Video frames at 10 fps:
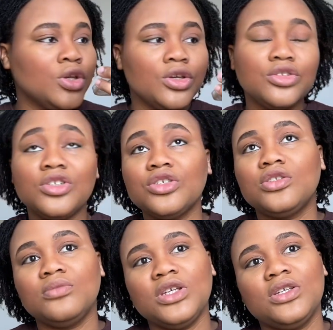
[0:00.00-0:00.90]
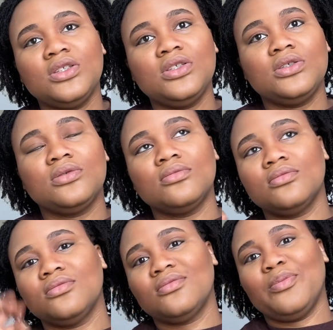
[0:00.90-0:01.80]
Just to make it
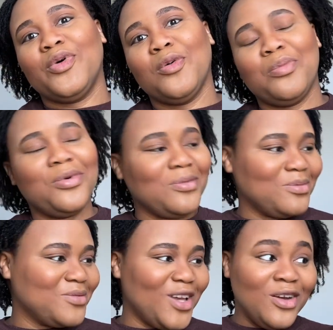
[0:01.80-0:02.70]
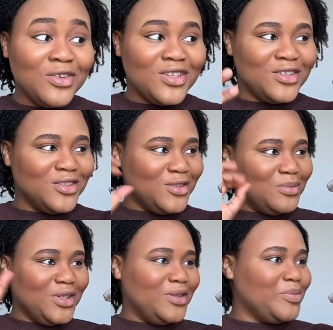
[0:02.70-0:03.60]
pop. Everything is to
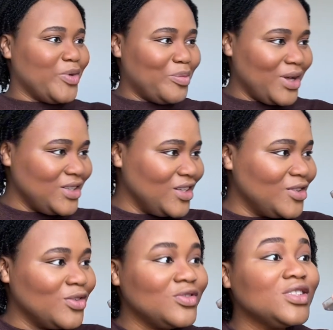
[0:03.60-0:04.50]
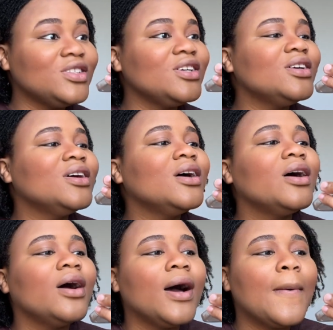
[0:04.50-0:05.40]
make it pop at the end of the day.
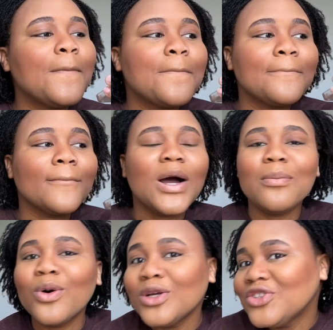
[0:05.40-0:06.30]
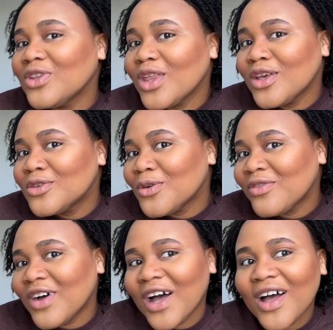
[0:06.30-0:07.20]
But what do you think so
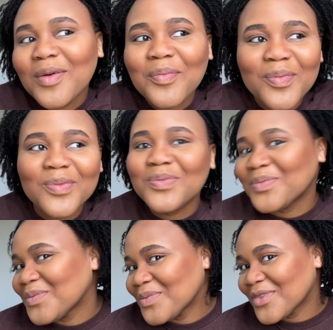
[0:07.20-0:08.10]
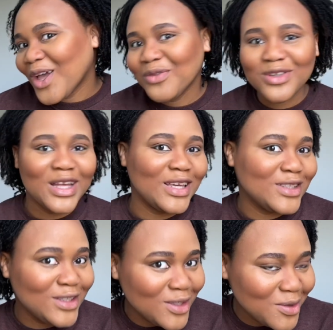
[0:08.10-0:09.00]
far? I feel like
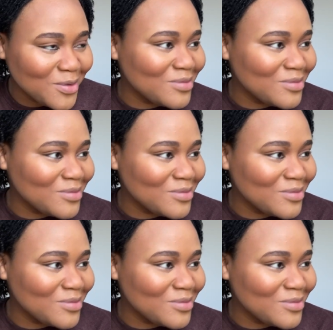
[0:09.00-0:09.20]
it's cute.